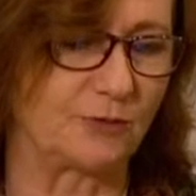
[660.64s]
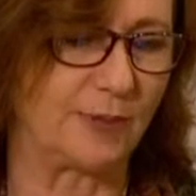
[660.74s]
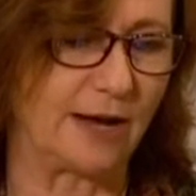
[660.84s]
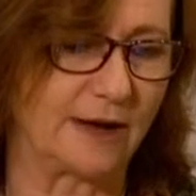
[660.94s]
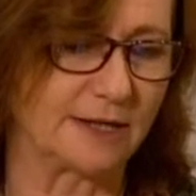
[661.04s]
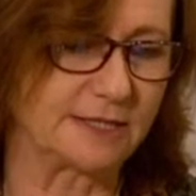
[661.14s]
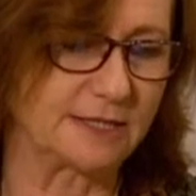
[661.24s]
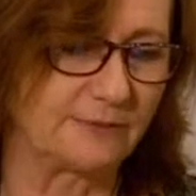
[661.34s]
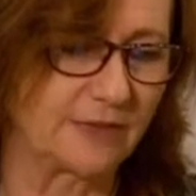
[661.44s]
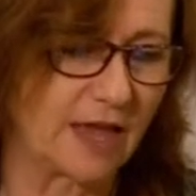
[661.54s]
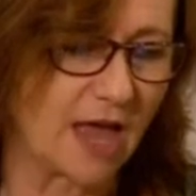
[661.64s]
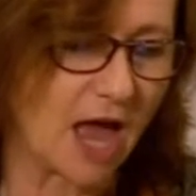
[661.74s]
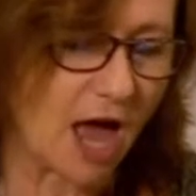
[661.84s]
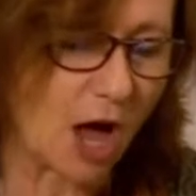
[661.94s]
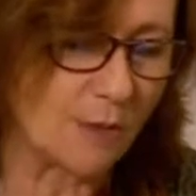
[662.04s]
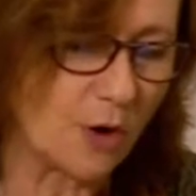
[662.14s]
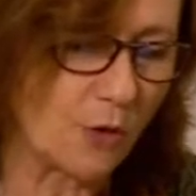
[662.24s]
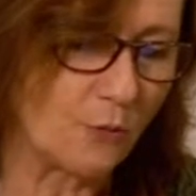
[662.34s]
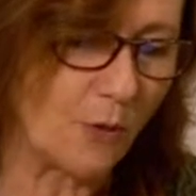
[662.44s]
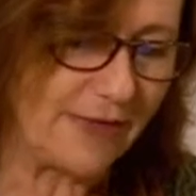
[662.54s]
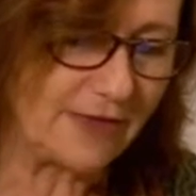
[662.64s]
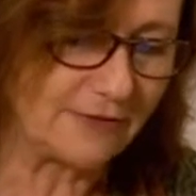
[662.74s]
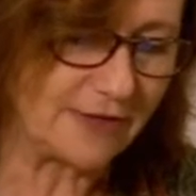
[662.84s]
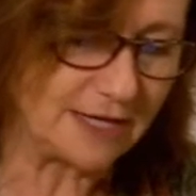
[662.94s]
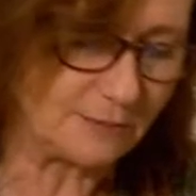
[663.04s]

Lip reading: of bars, whether the